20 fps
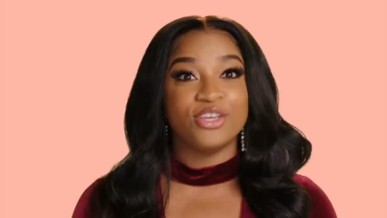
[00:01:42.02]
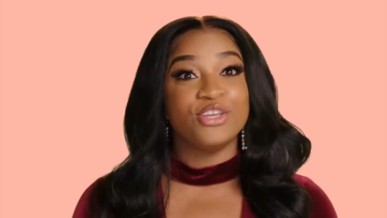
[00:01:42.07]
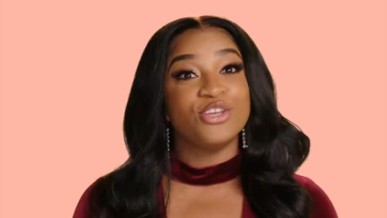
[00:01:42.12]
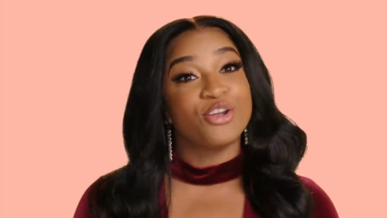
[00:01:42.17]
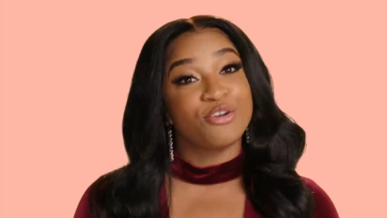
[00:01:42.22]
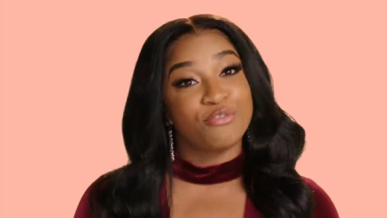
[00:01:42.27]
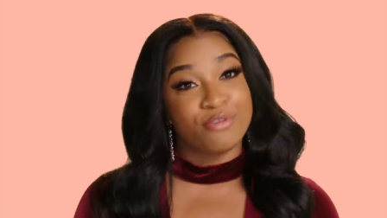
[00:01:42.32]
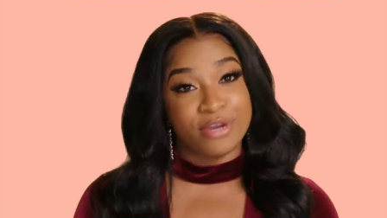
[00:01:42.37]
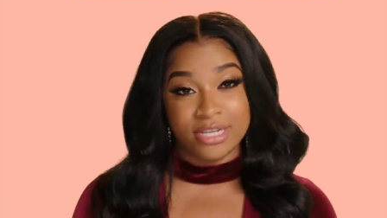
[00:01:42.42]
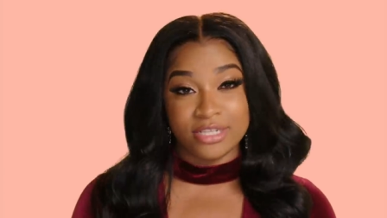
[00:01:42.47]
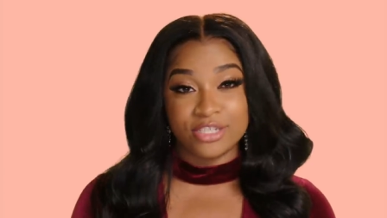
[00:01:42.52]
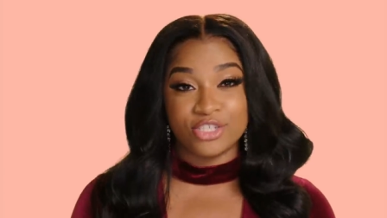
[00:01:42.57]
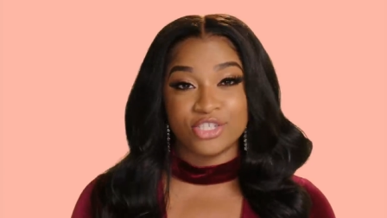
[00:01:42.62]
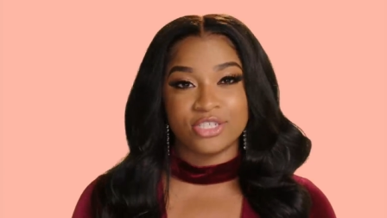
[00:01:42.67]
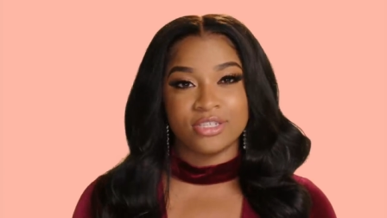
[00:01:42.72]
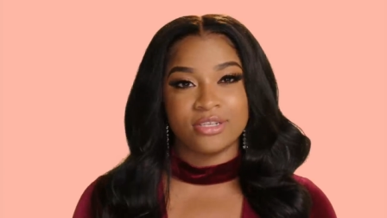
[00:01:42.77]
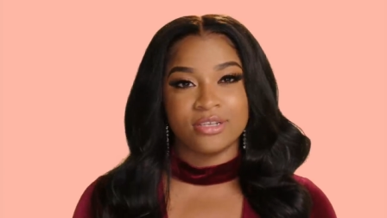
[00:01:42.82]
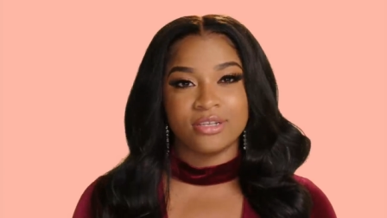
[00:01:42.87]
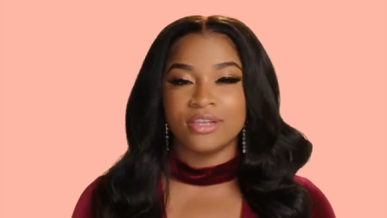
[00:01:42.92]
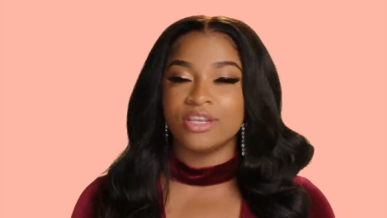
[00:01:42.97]
you're
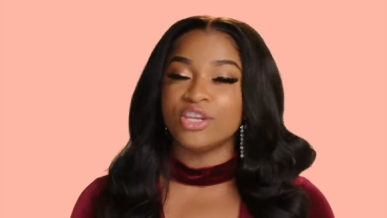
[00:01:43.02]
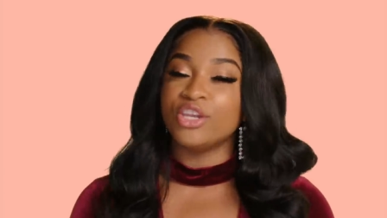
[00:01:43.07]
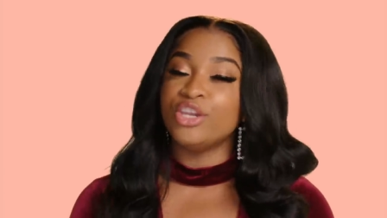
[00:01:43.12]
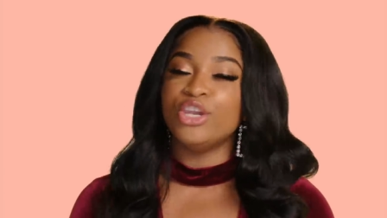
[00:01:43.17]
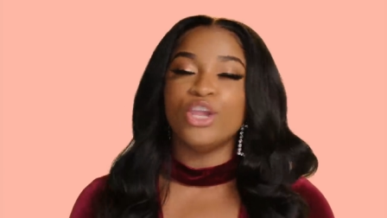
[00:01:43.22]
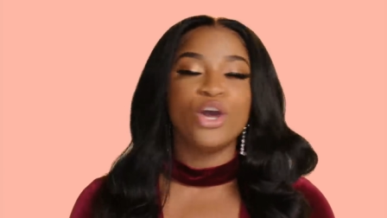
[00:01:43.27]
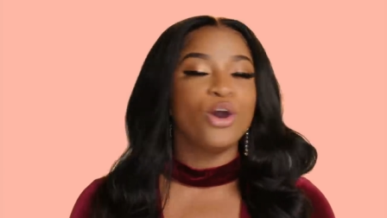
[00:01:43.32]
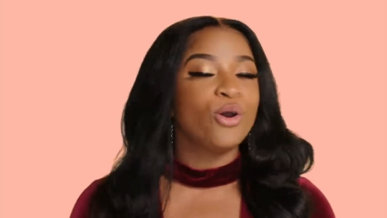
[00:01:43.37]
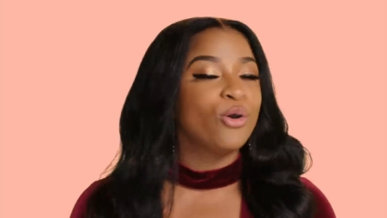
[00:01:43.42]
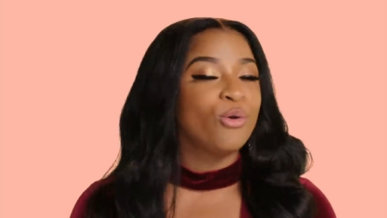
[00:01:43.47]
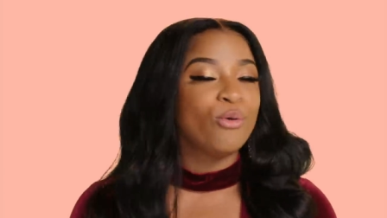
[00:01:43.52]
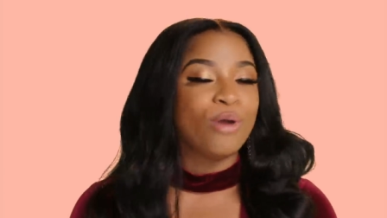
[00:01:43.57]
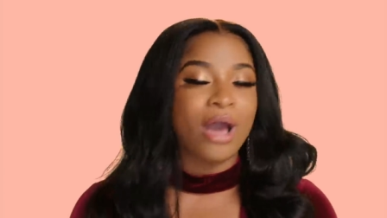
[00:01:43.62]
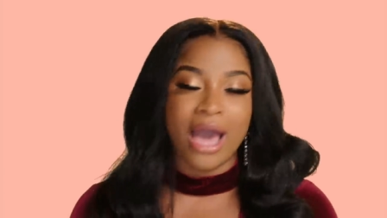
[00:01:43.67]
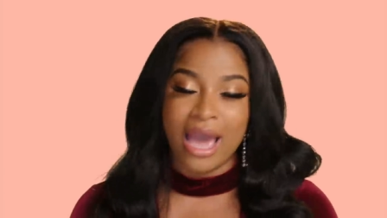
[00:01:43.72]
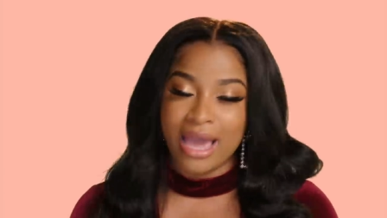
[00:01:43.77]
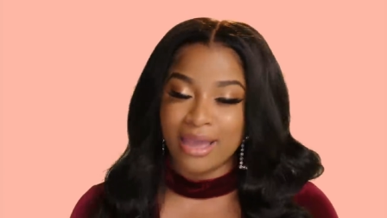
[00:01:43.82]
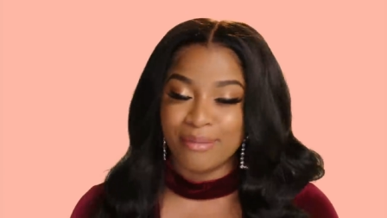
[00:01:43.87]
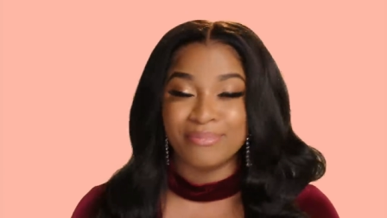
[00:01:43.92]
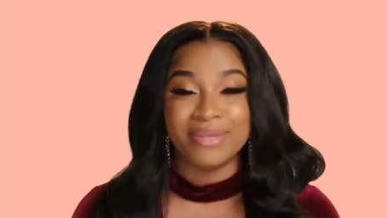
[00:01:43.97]
rich. No,
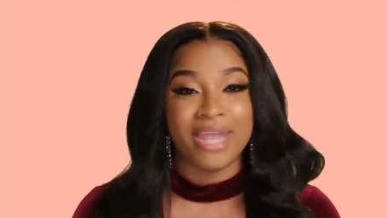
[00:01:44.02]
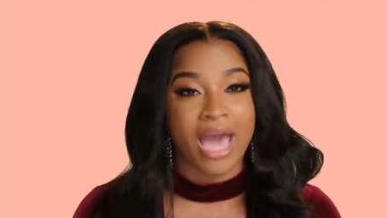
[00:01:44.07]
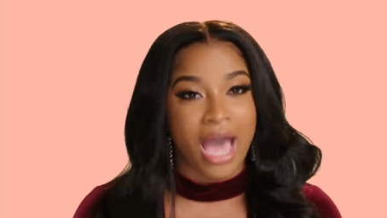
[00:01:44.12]
I'm